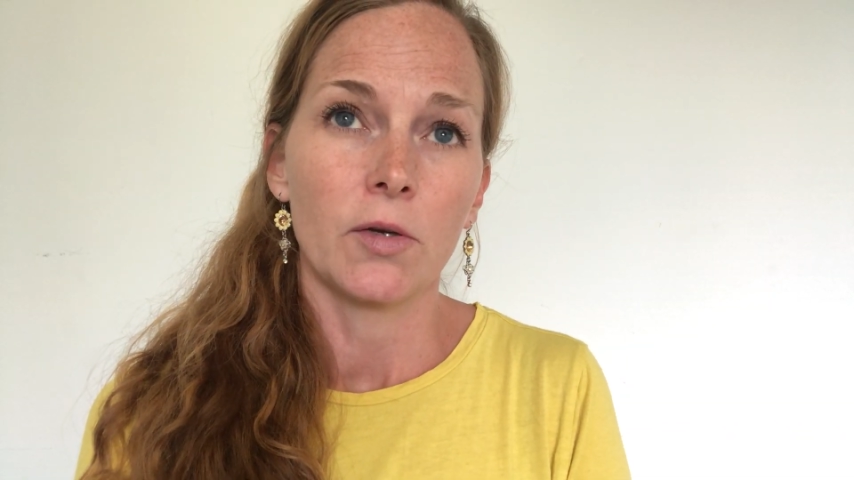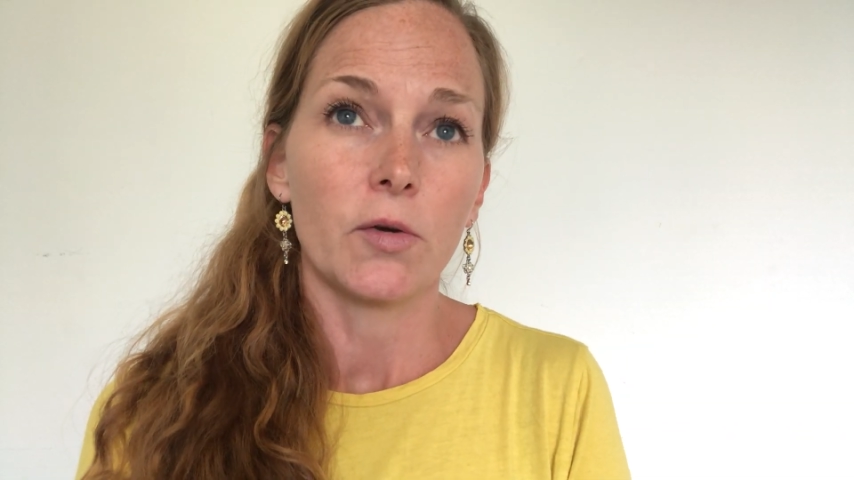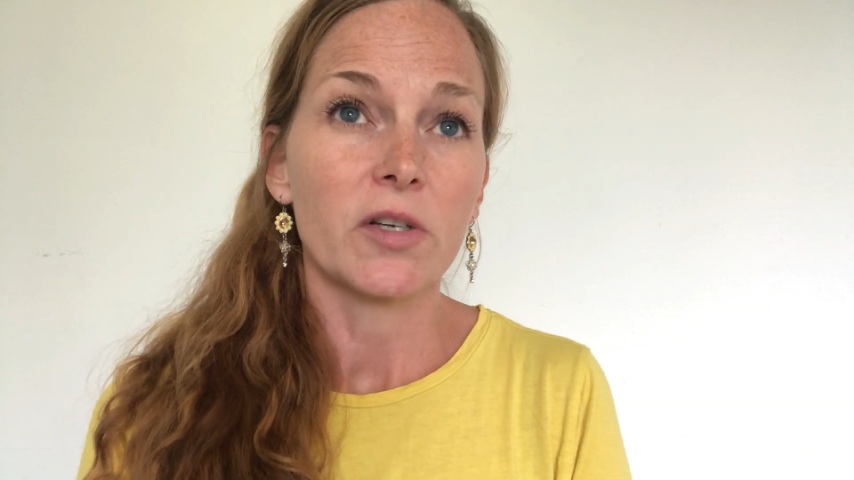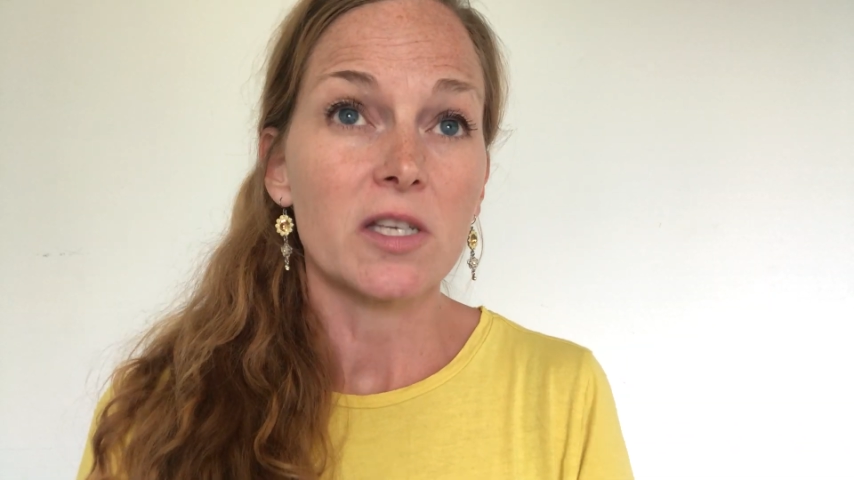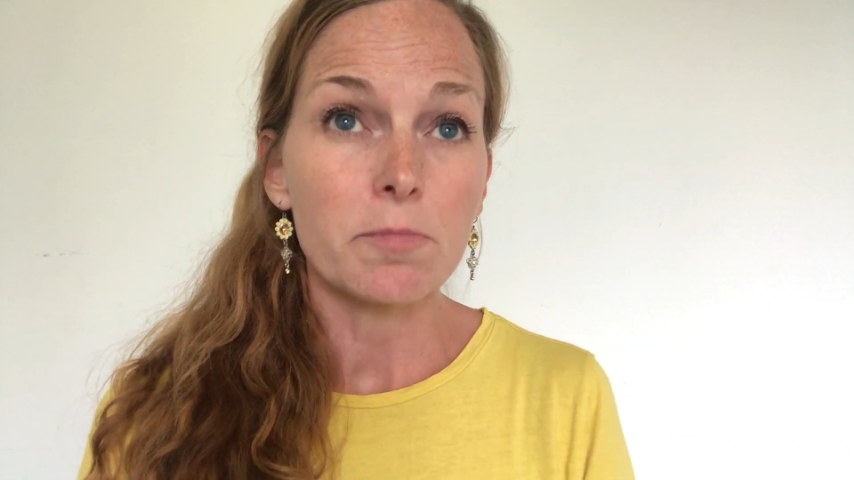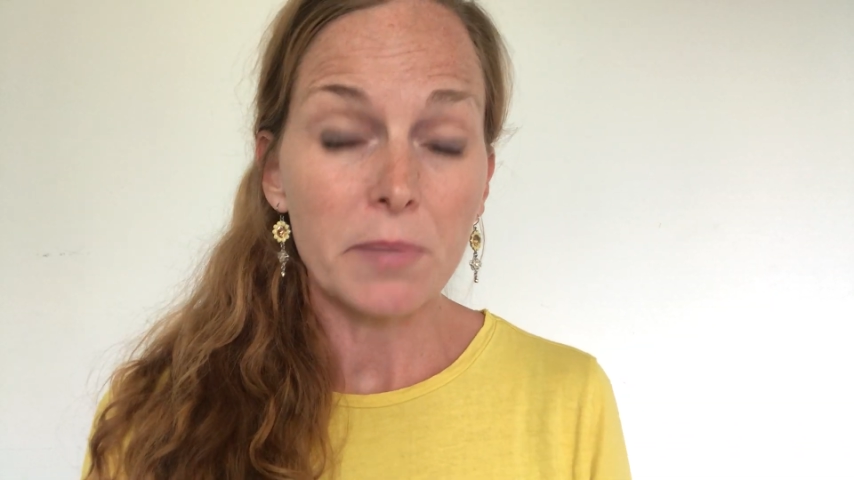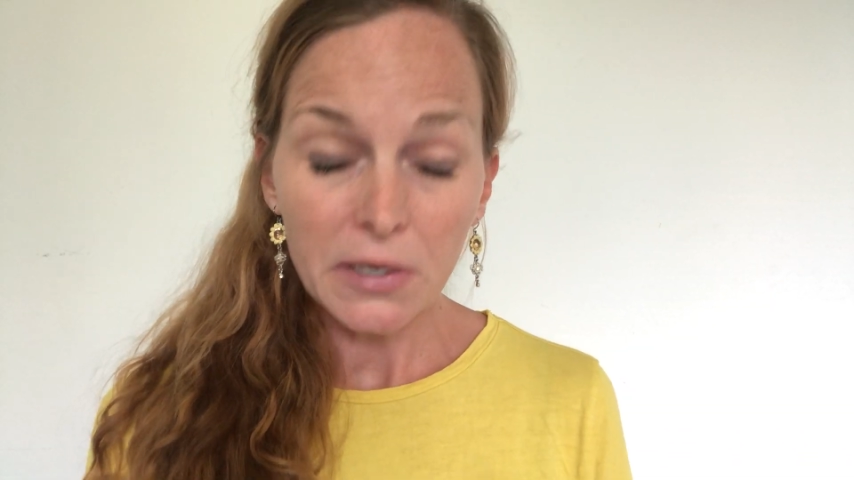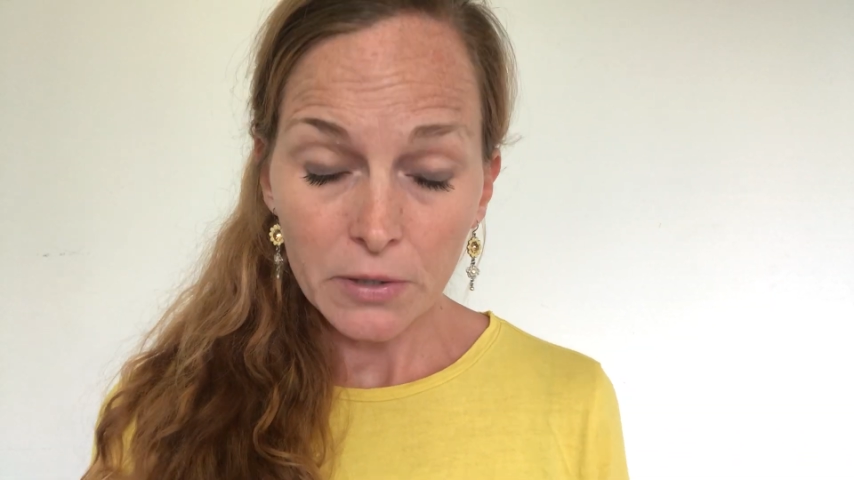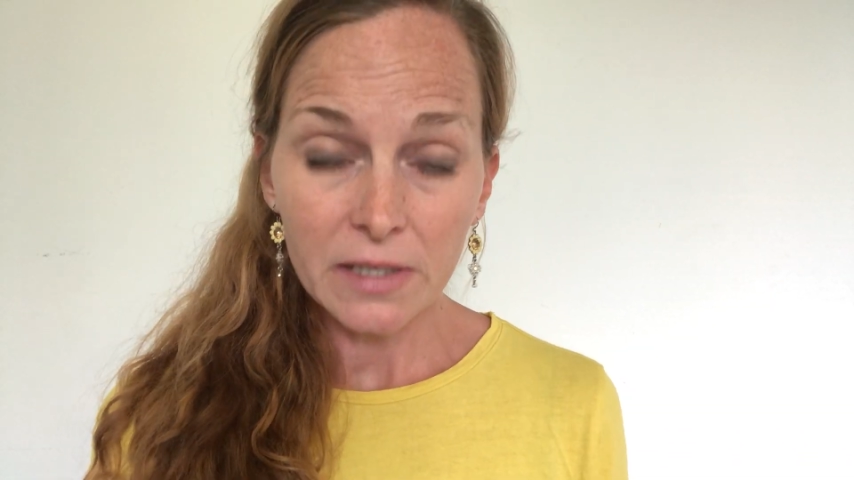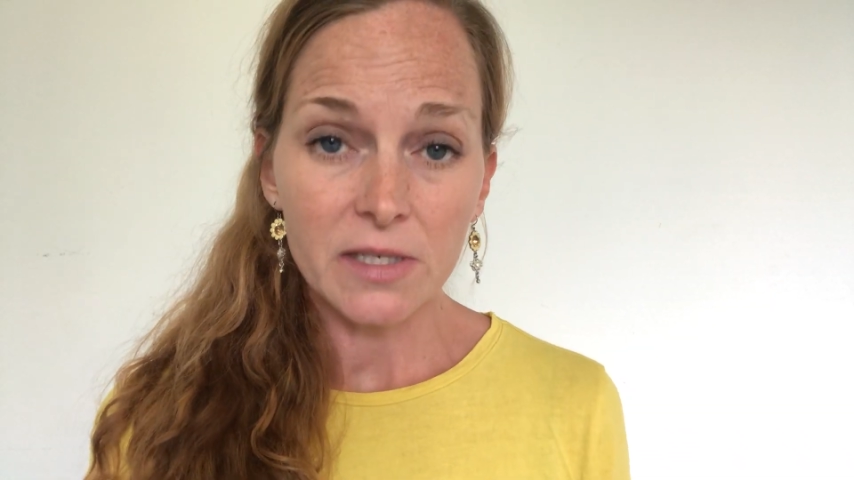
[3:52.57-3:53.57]
You
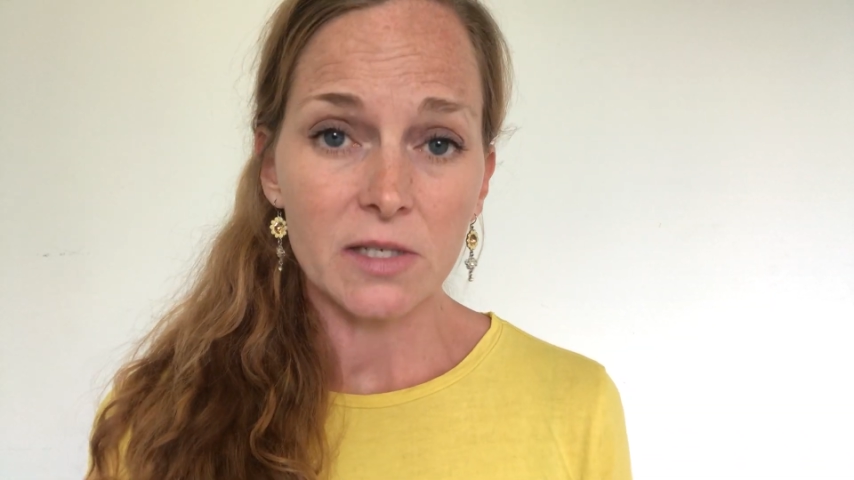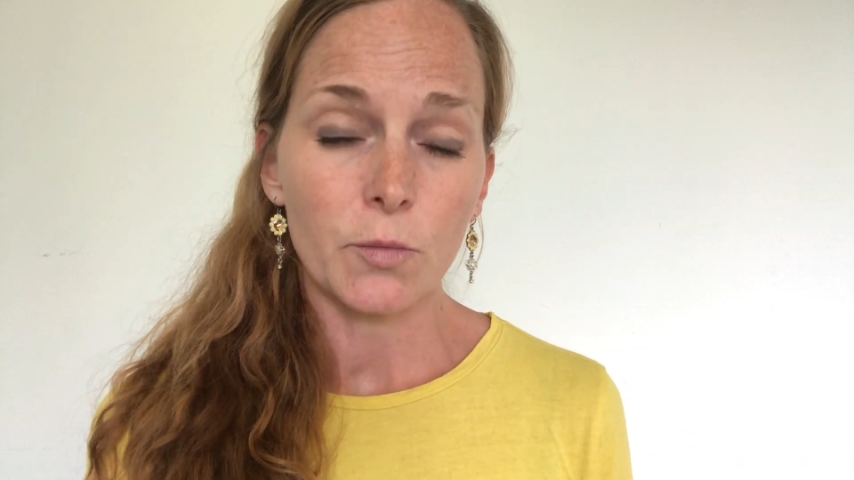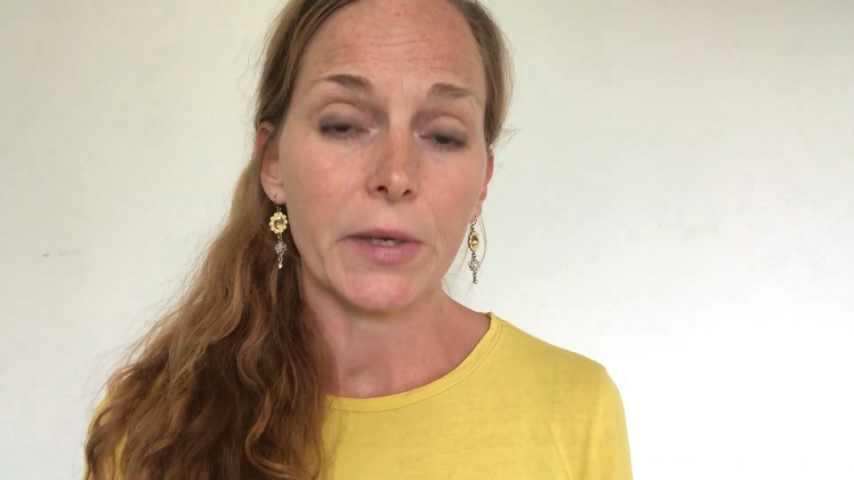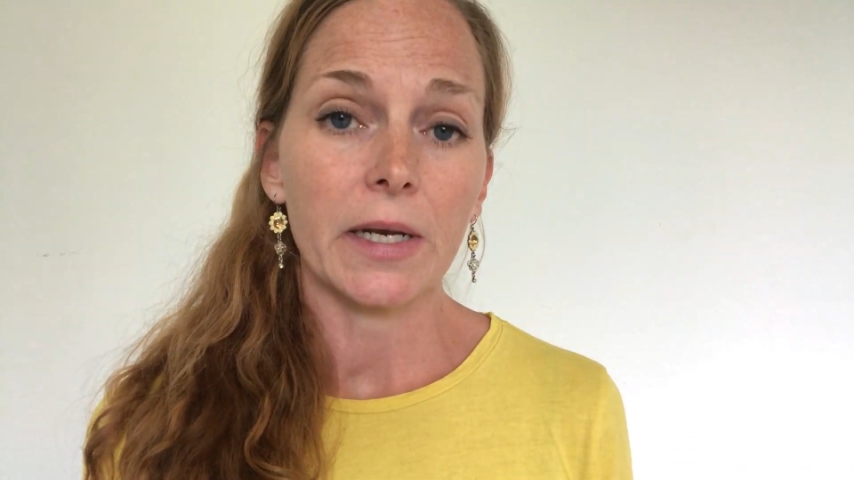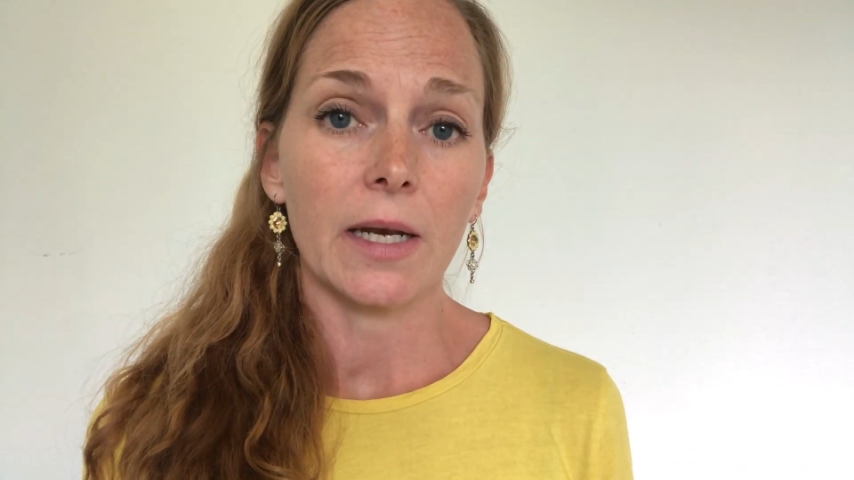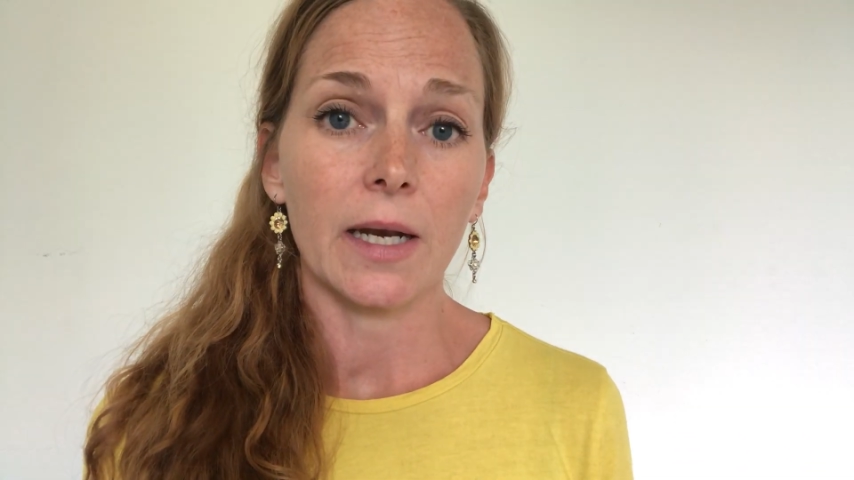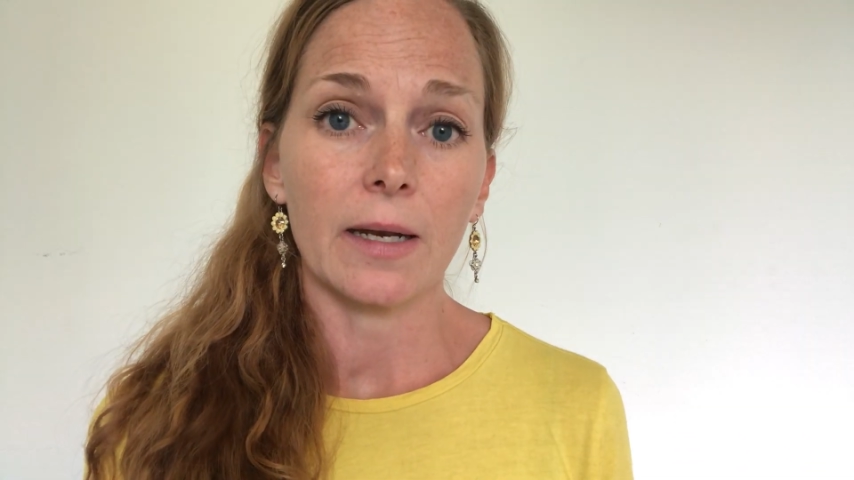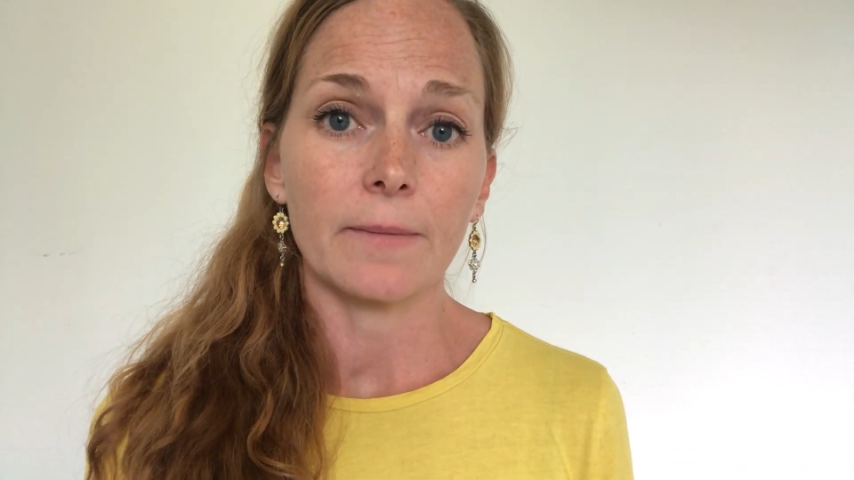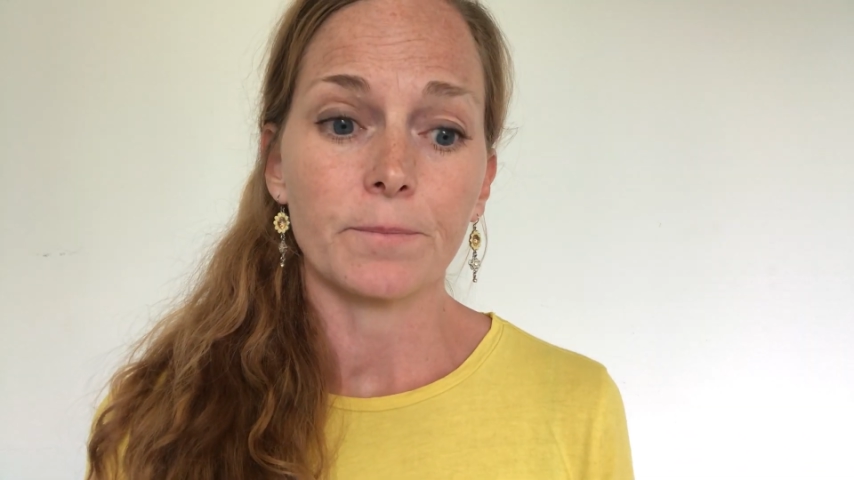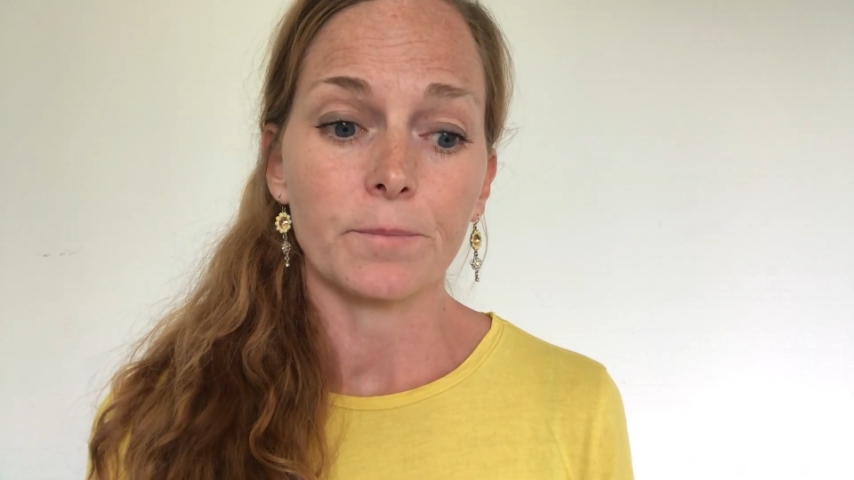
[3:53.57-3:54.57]
experienced when